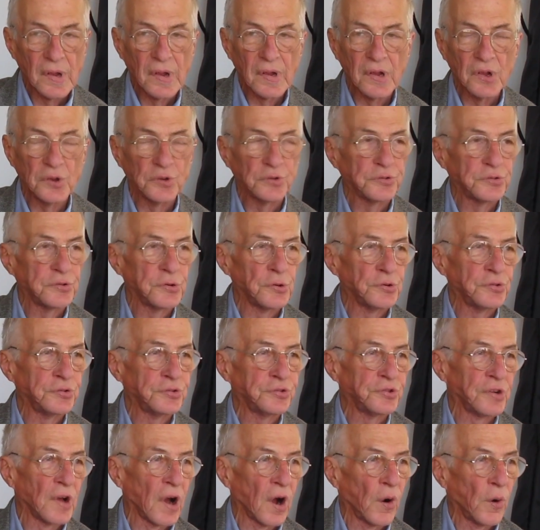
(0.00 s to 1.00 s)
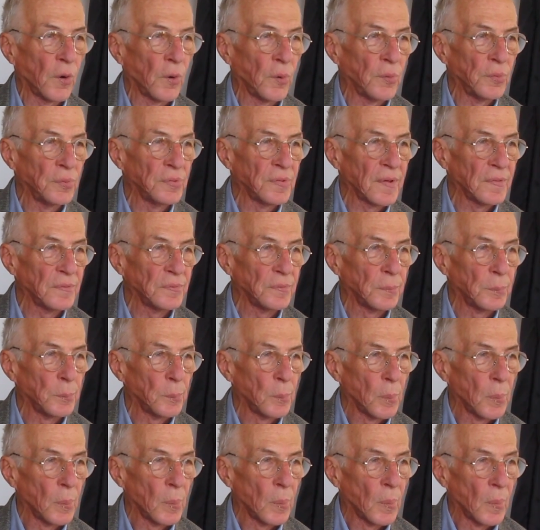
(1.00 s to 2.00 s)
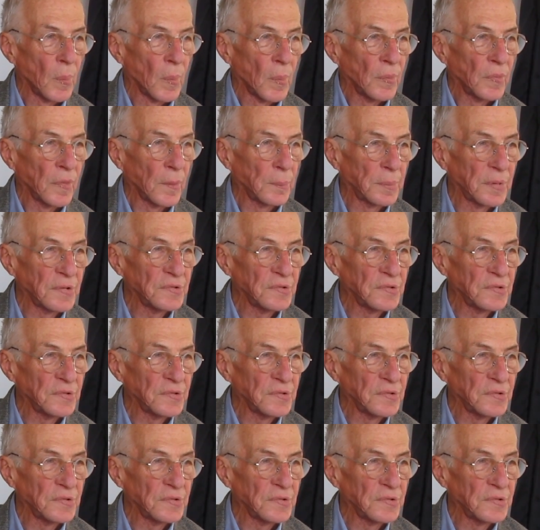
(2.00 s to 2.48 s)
is to show that the